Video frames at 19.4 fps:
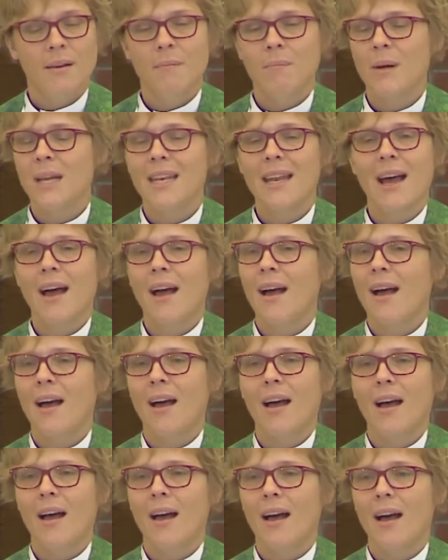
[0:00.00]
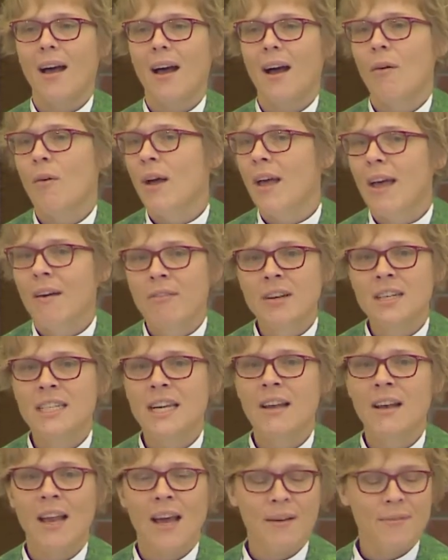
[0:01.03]
But our
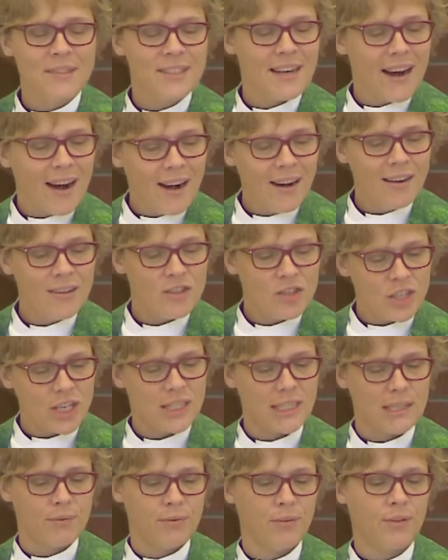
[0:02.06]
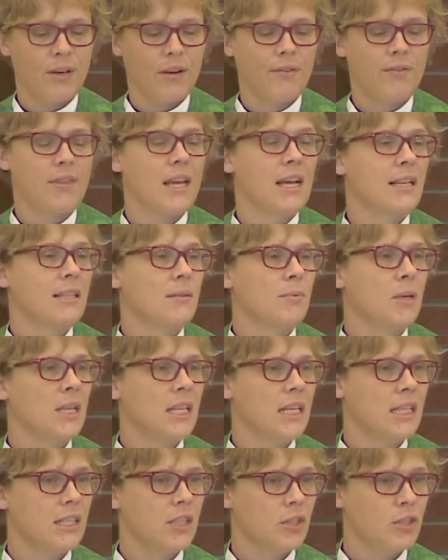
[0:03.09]
everyday lives are just full of things we
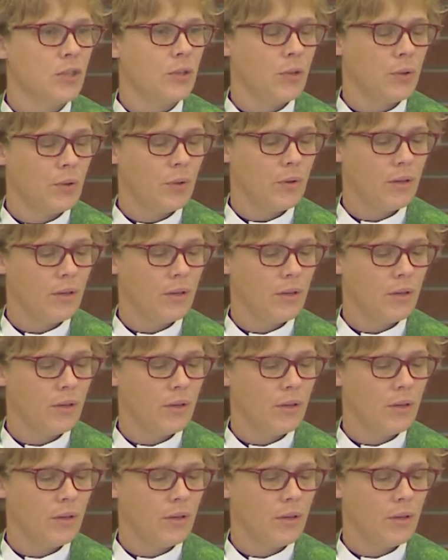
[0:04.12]
need to do.